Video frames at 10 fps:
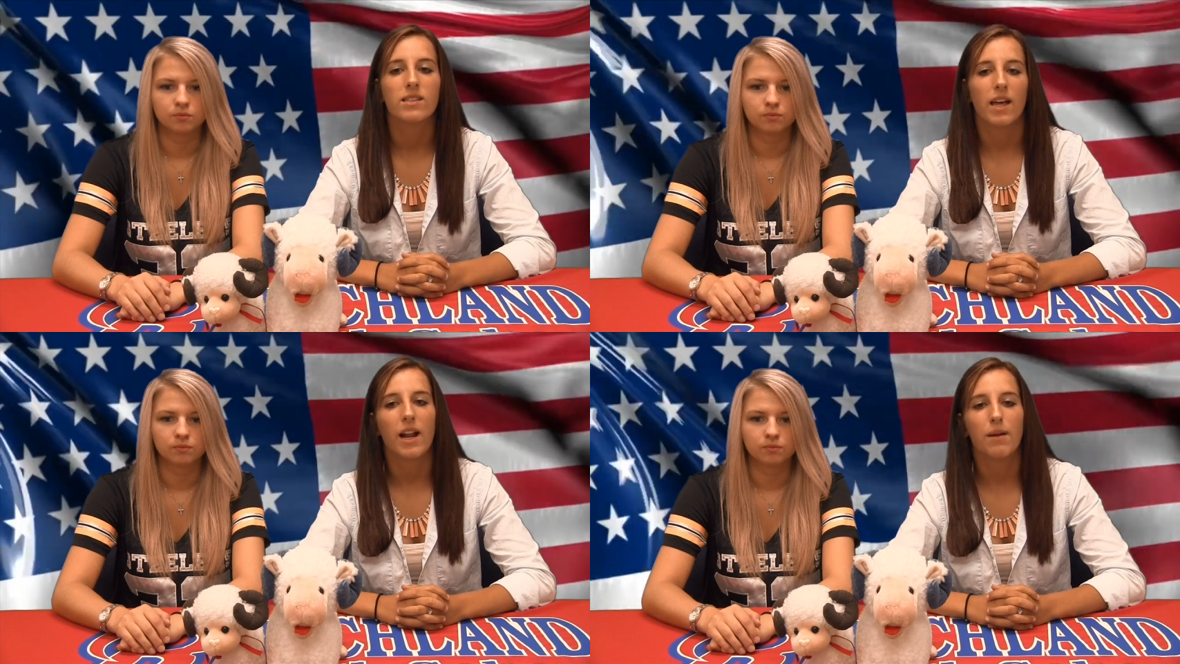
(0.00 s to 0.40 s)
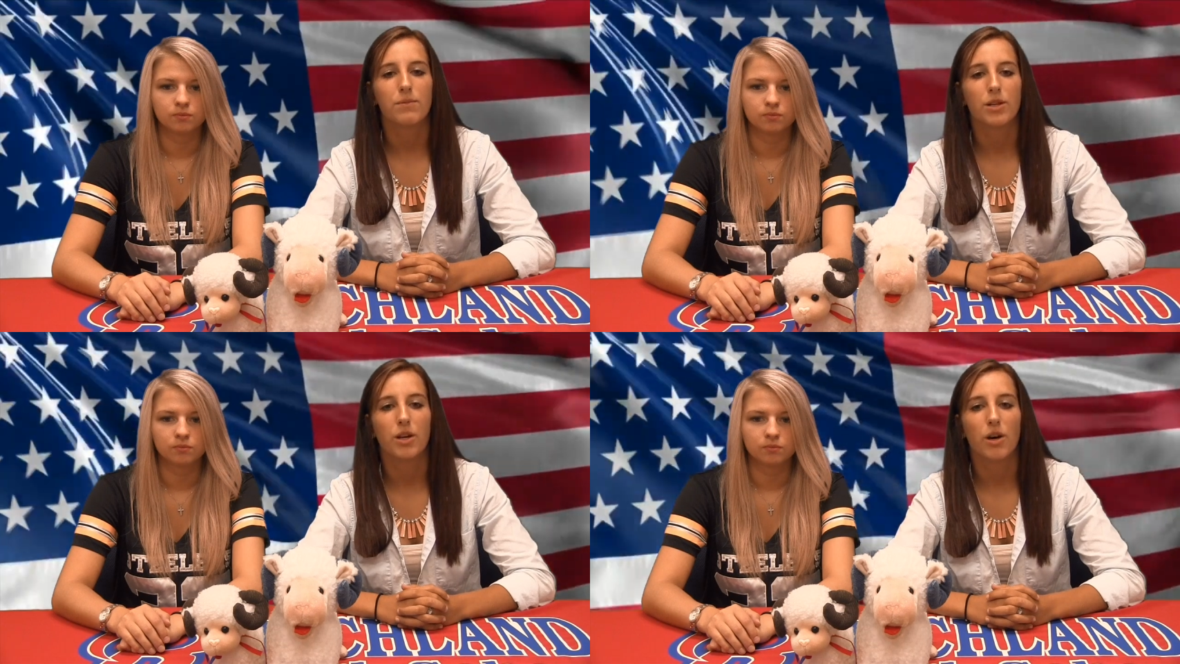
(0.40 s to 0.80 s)
Speaker 1: set
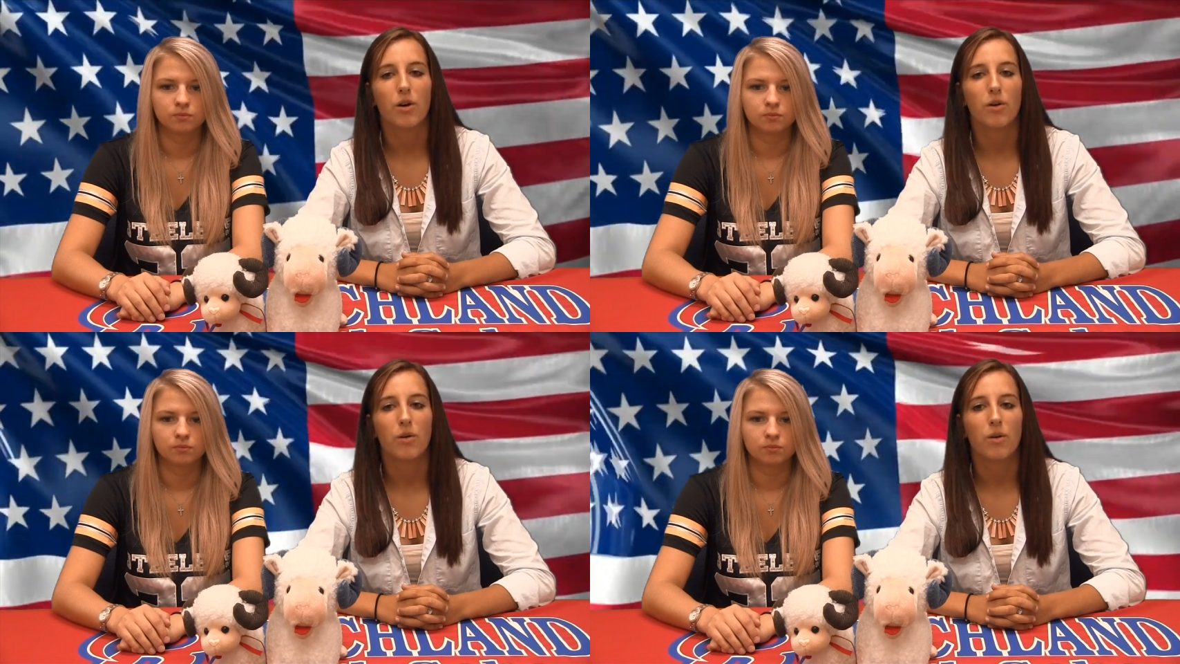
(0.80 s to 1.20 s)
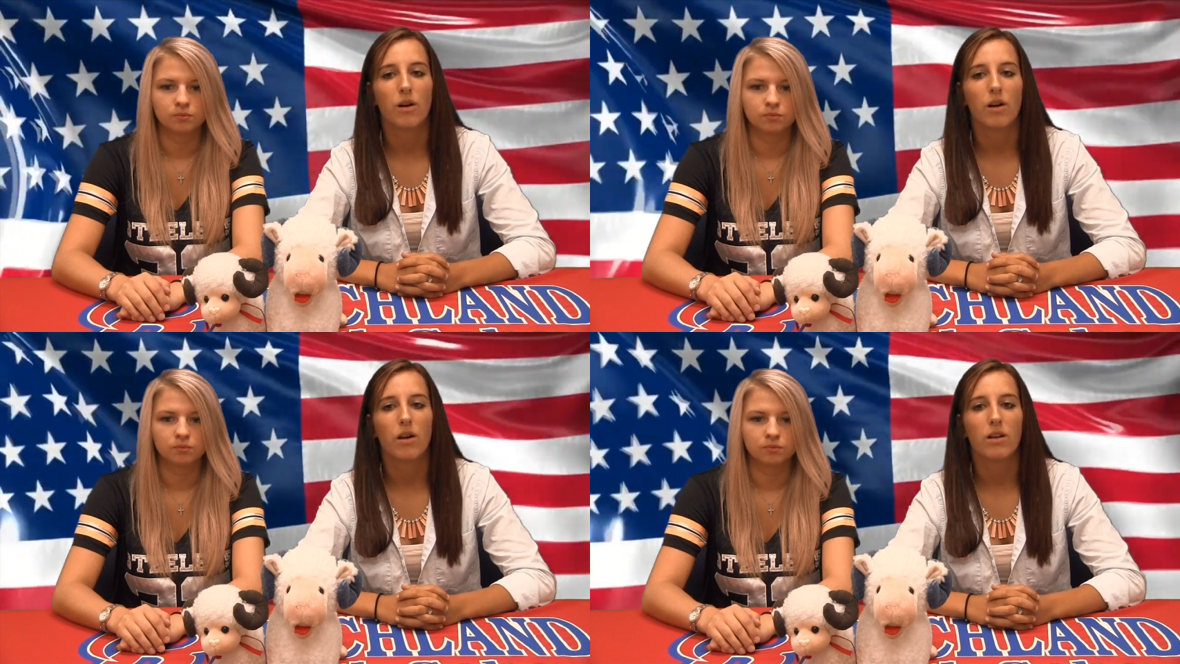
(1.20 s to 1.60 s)
up to
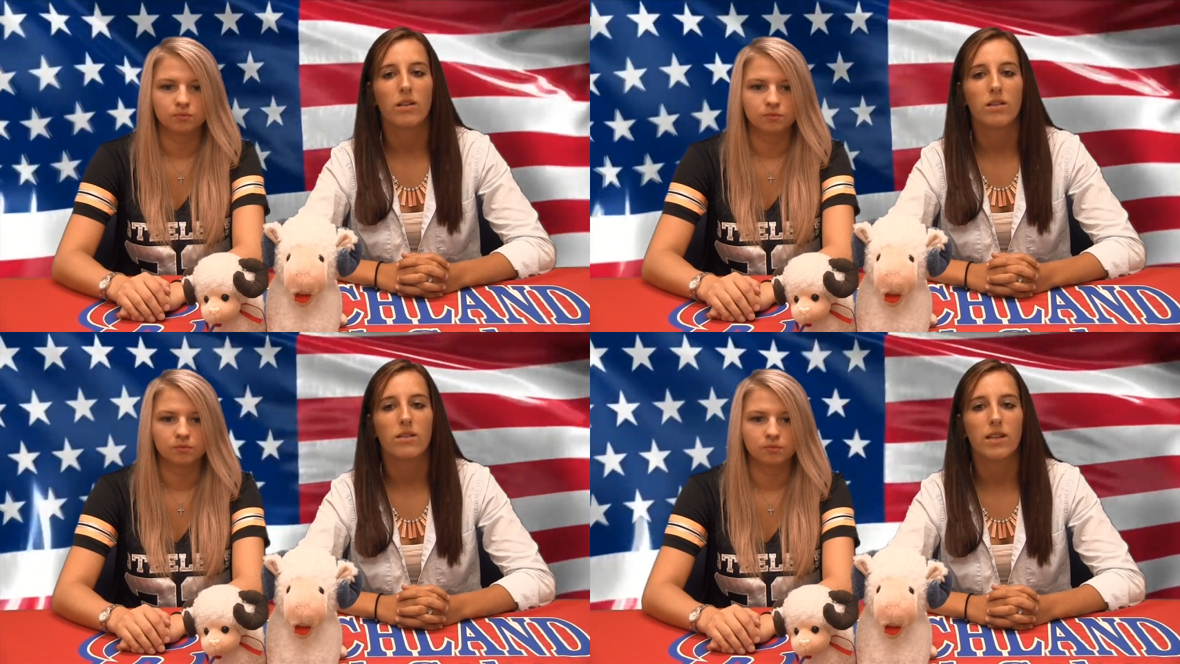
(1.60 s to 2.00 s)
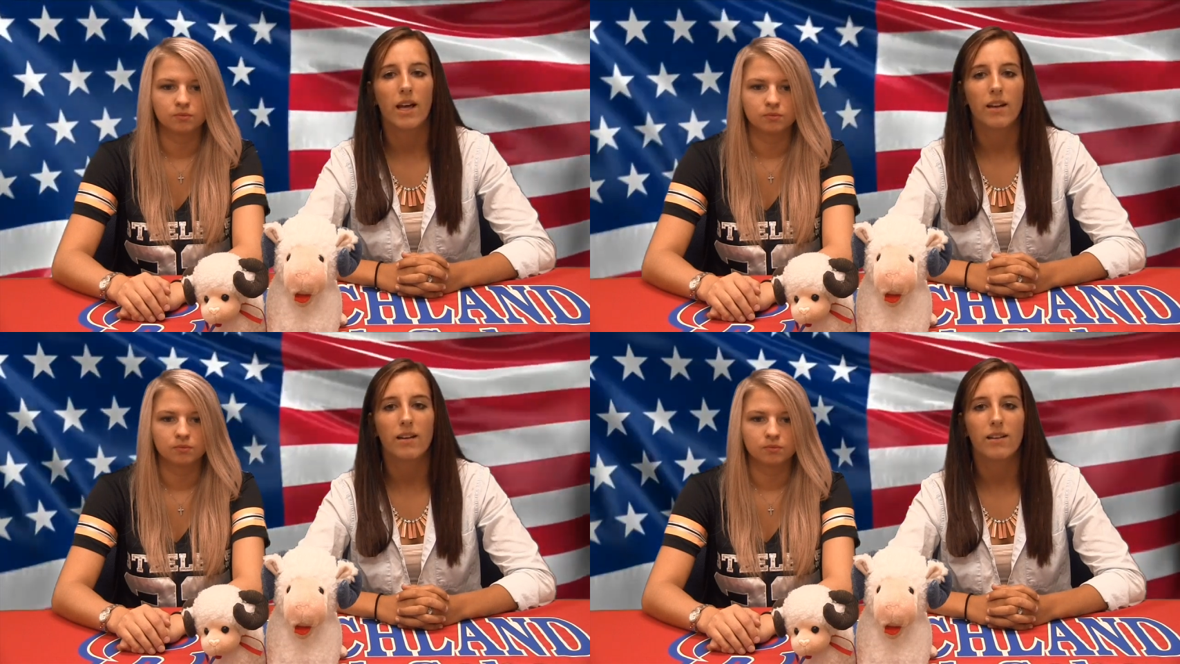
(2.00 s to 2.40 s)
go
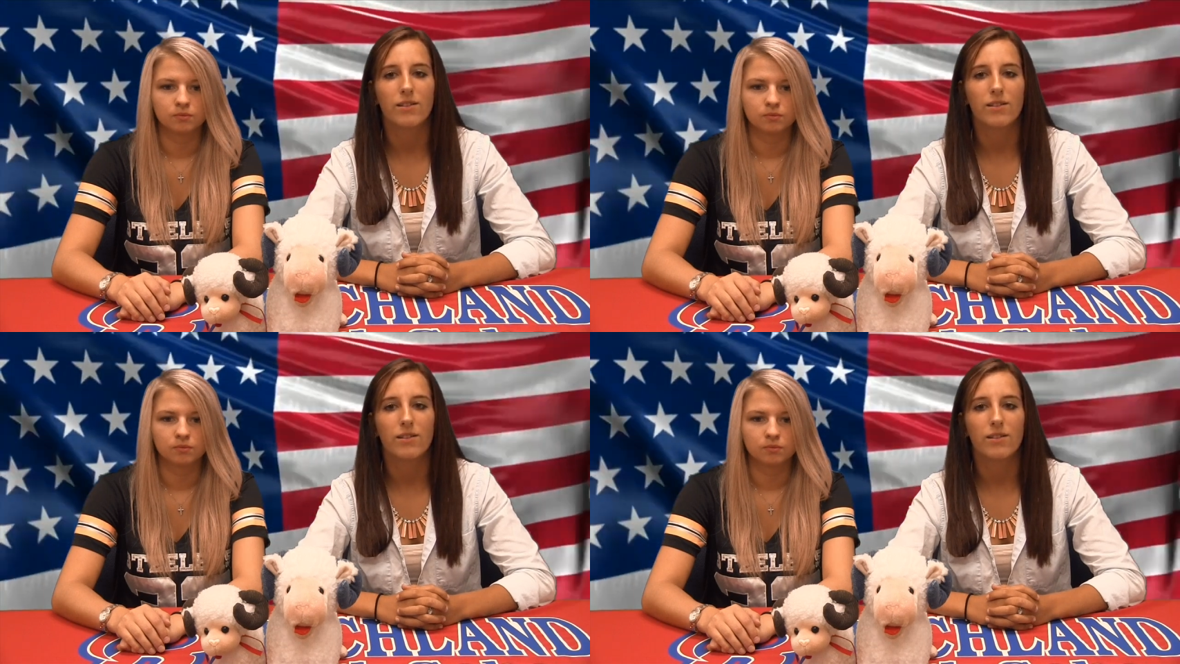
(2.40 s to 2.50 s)
set